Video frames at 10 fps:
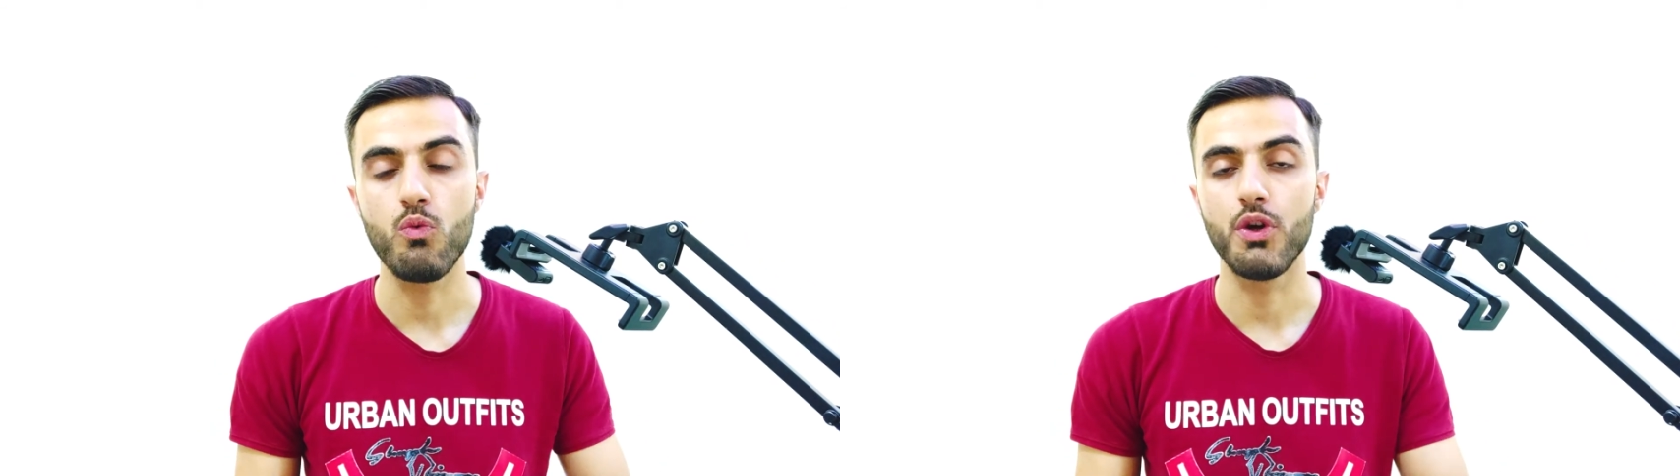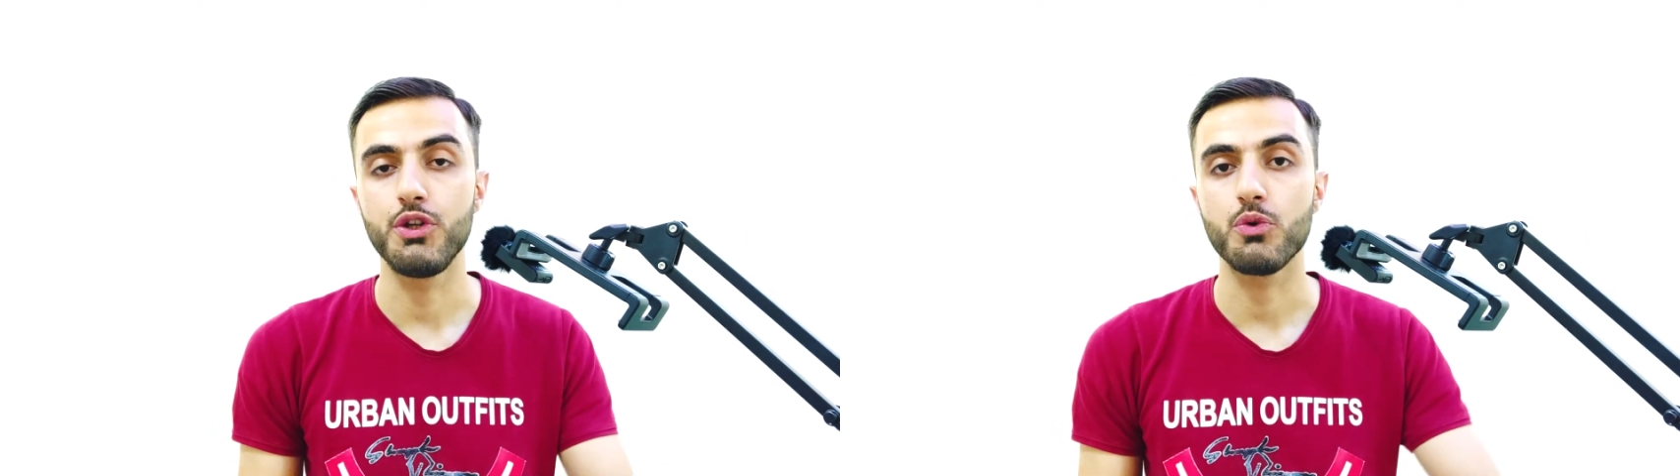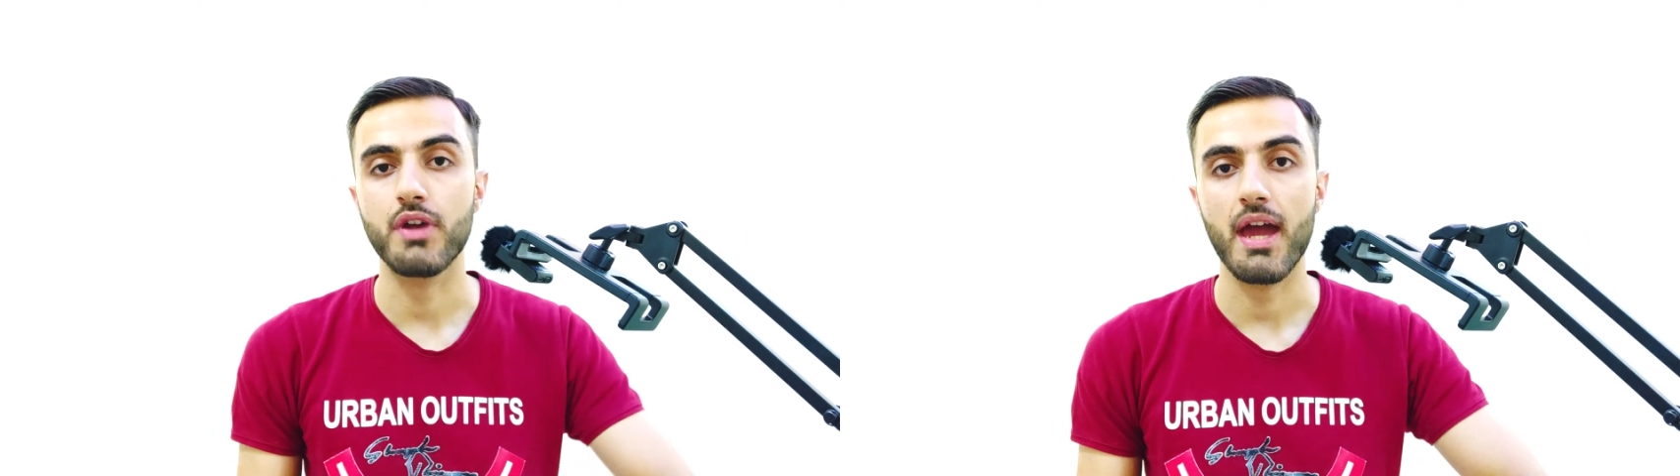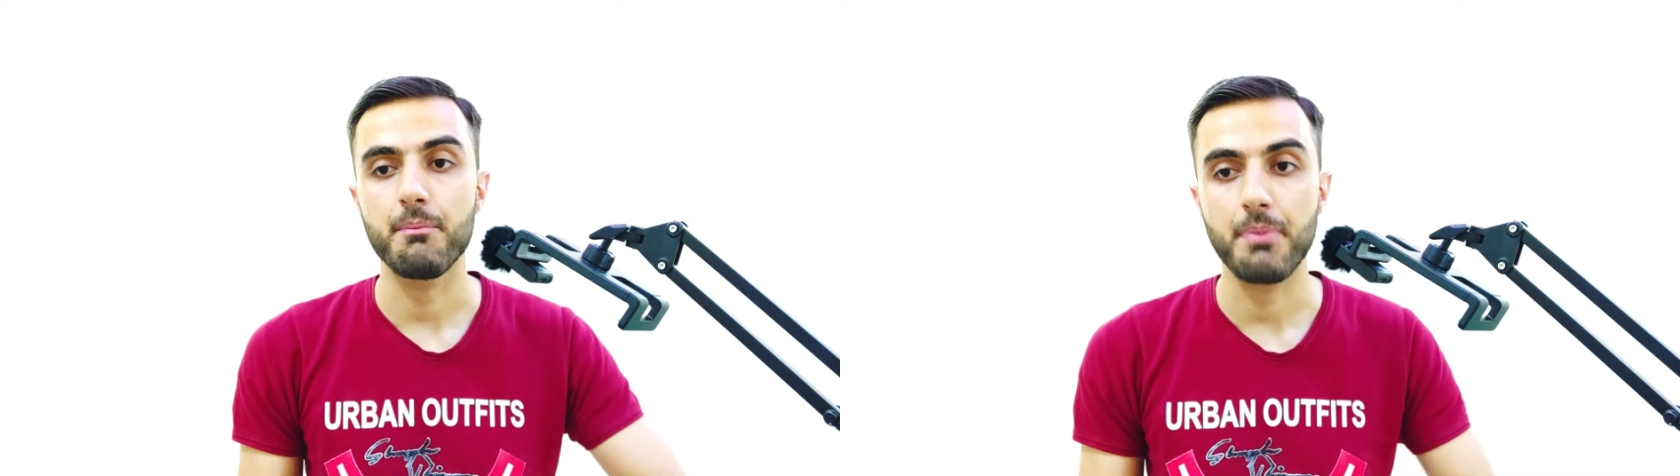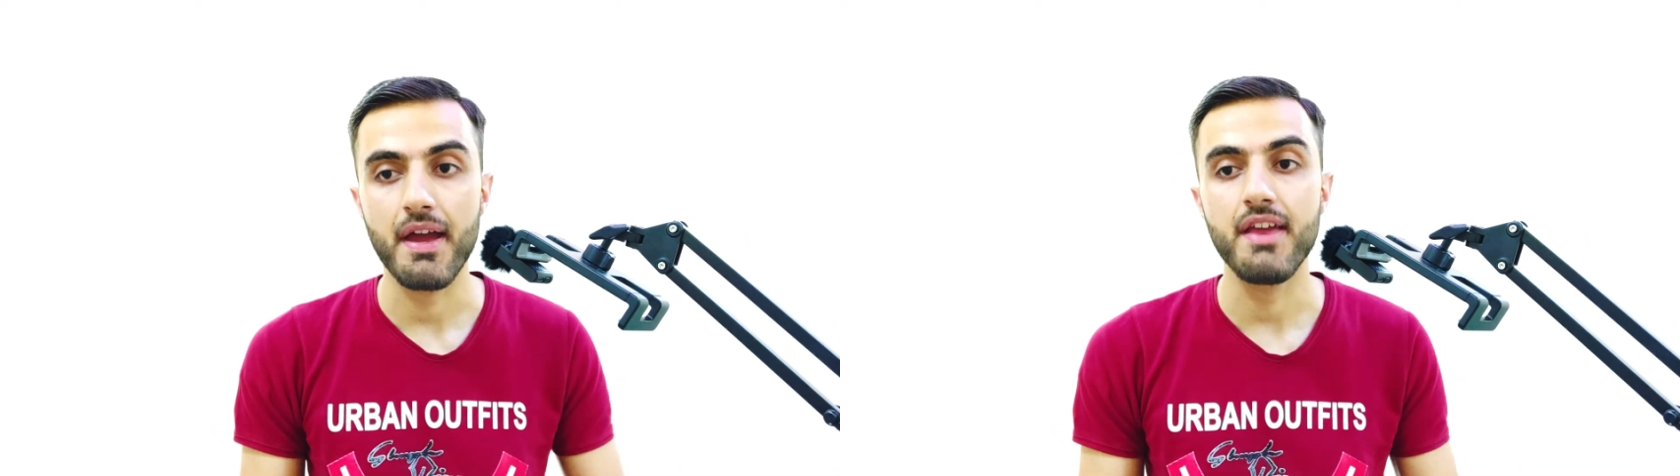when you
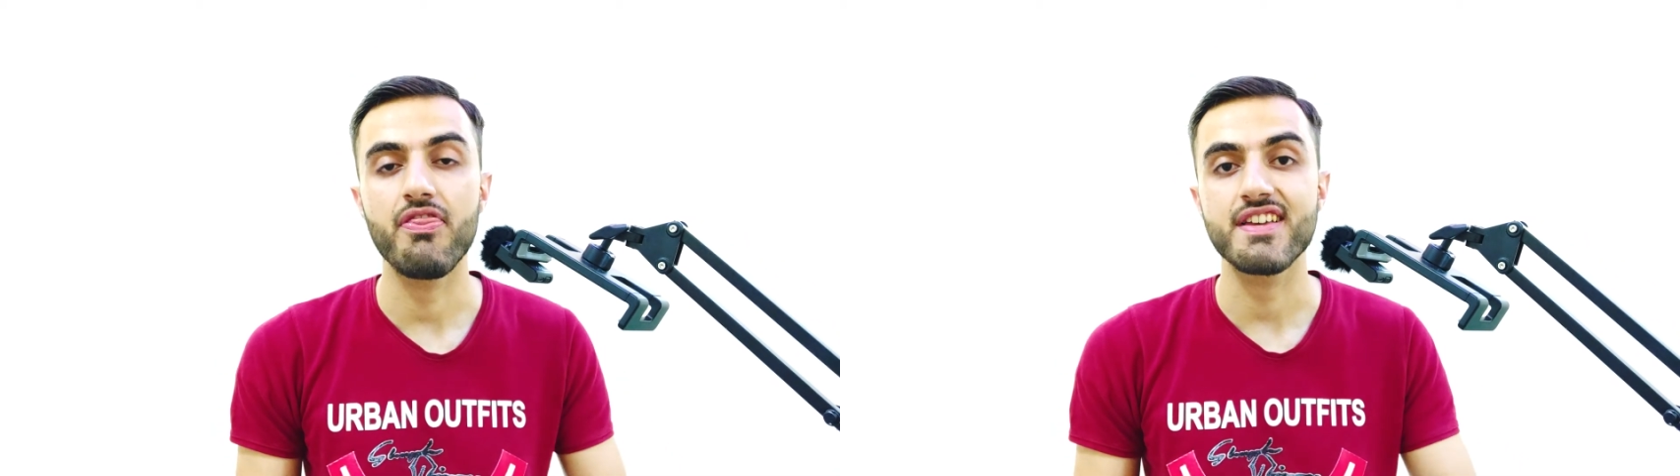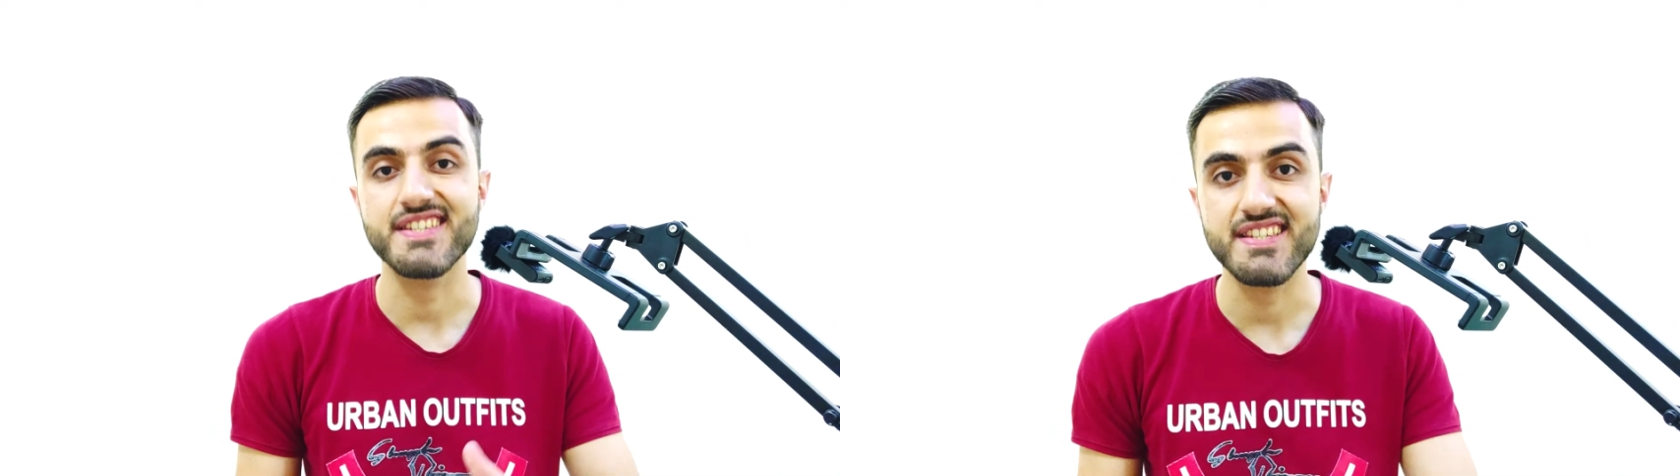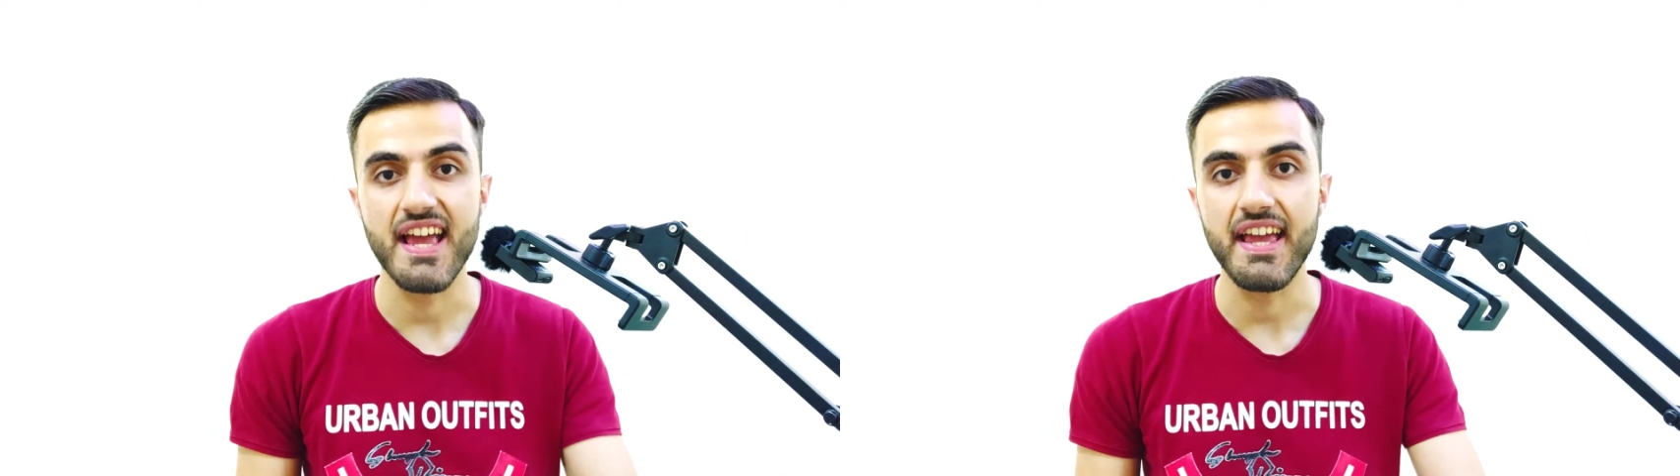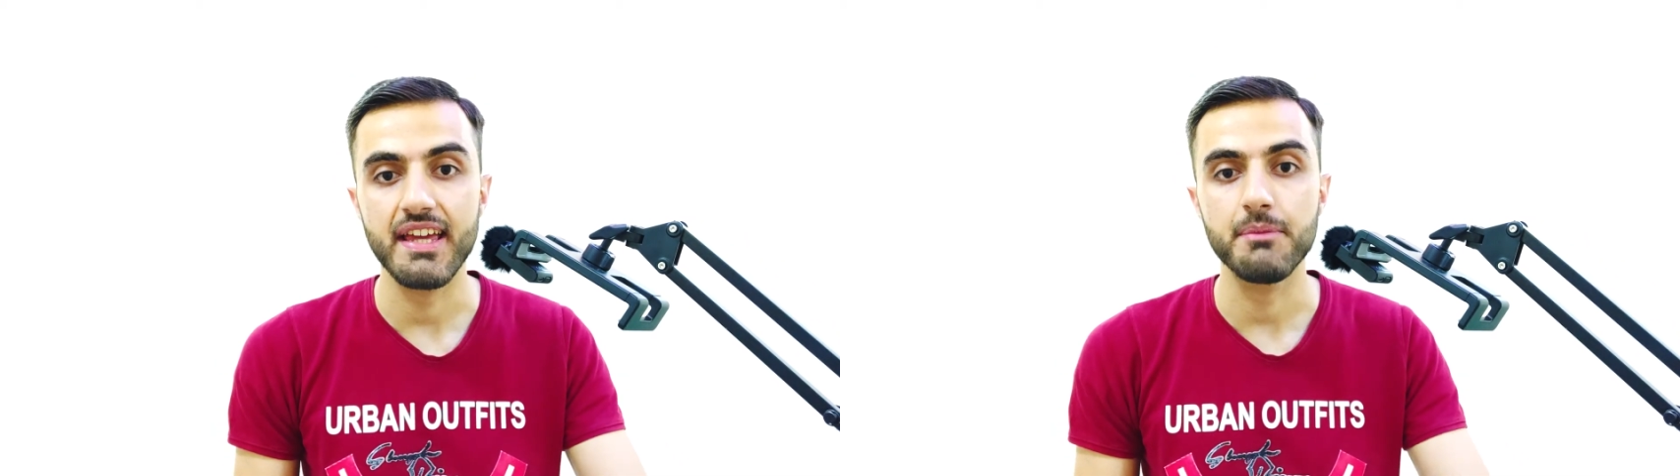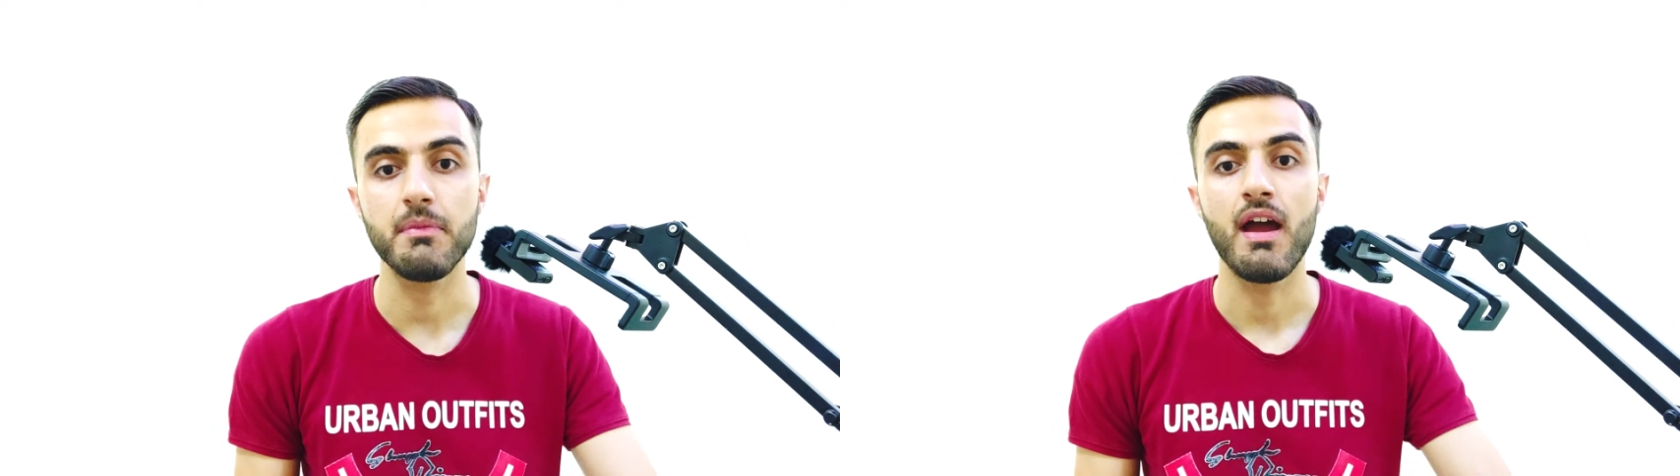can pay the
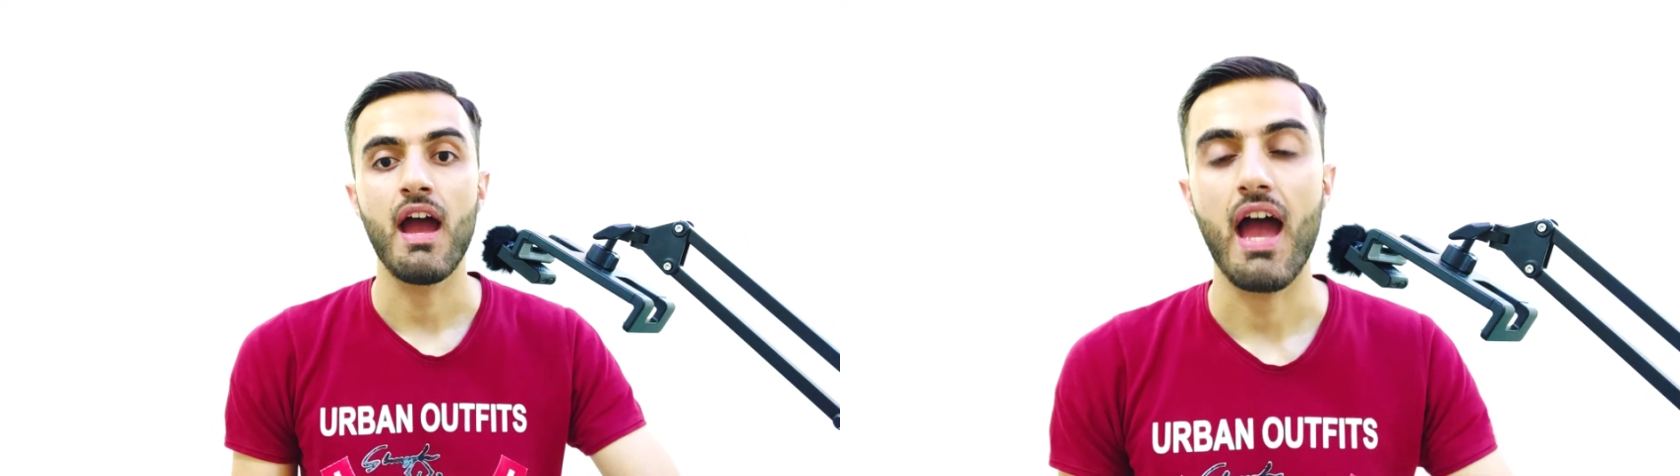same